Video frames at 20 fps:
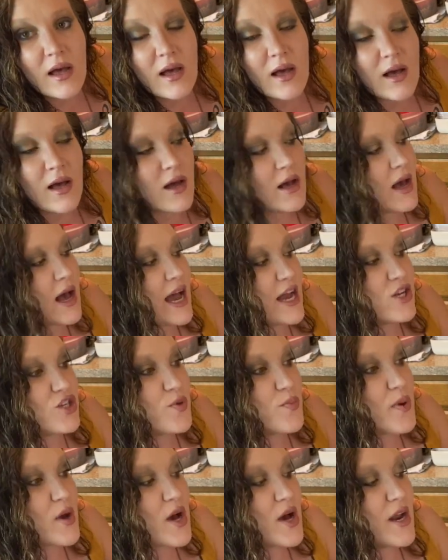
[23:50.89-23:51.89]

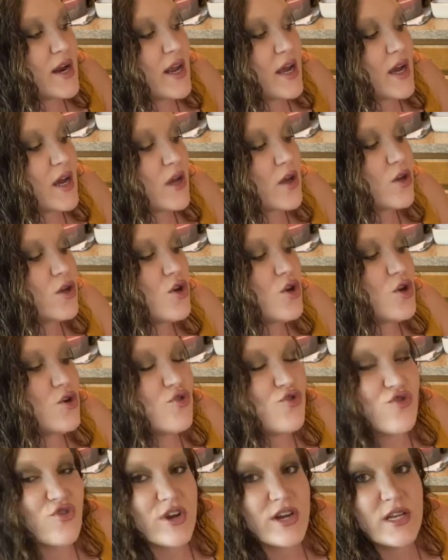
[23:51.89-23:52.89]
hydroponic
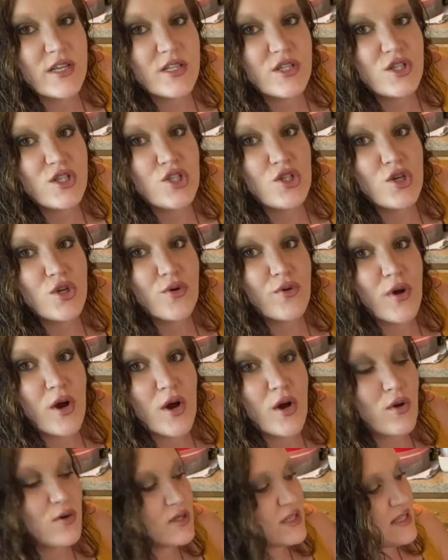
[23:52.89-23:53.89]
nutrients to
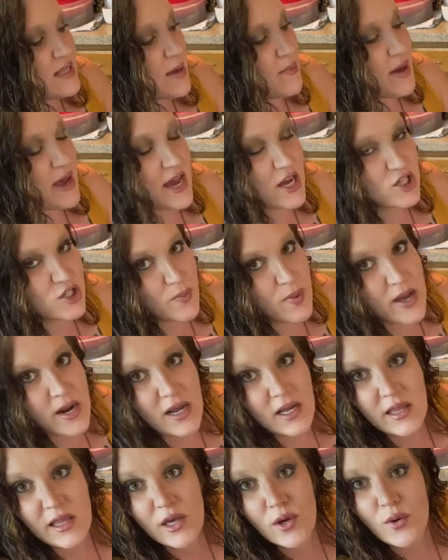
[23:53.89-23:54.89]
grow
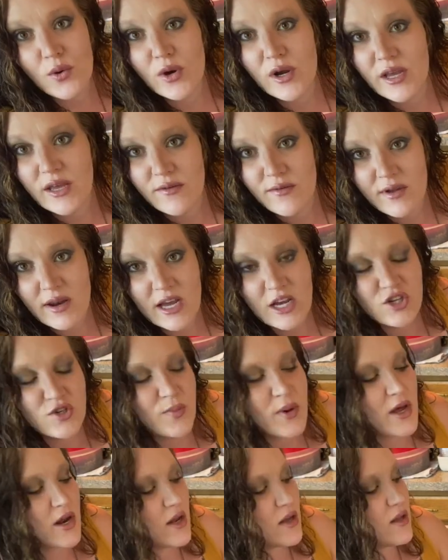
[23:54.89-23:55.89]
semi-hydroponically or even
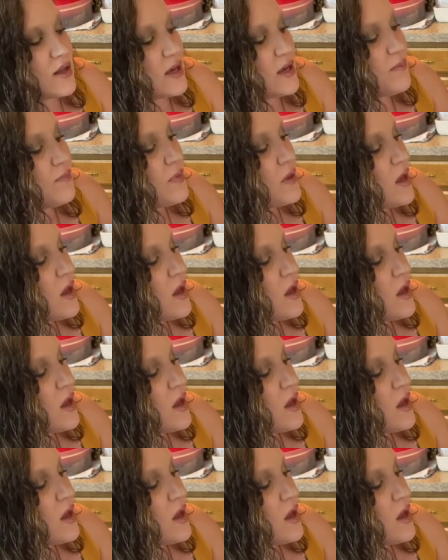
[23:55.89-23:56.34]
hydroponically.